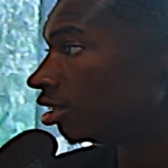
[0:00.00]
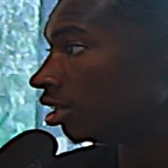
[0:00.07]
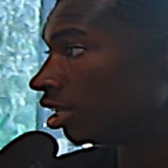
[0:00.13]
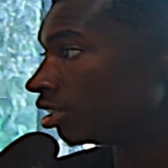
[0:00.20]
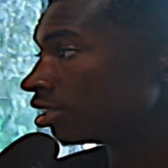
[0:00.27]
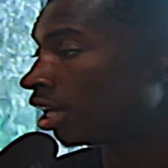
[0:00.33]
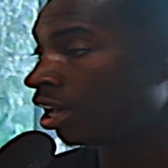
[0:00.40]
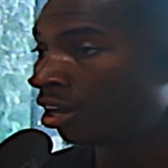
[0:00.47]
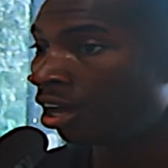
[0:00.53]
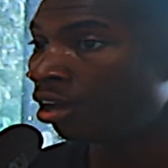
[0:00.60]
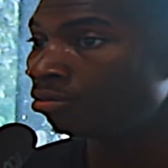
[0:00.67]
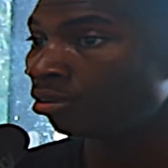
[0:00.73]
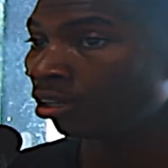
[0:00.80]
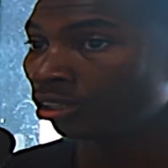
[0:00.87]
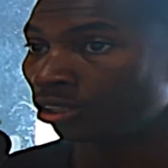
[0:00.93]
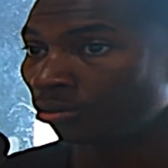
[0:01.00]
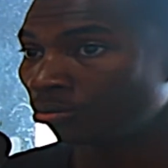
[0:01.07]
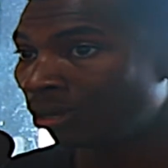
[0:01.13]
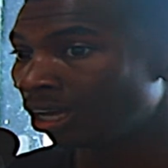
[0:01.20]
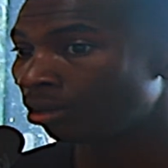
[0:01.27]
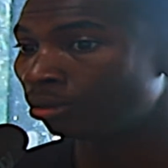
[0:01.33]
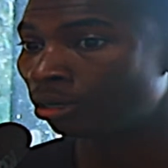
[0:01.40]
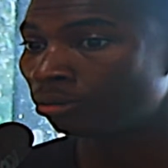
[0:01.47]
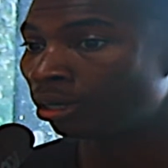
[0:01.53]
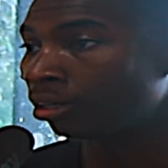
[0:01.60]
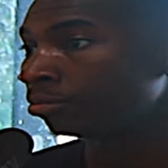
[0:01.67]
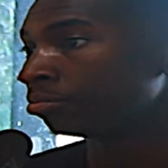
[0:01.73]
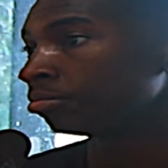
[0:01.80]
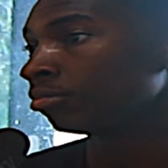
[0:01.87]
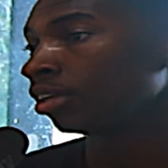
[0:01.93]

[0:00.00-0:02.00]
this, that, and the other. So wow.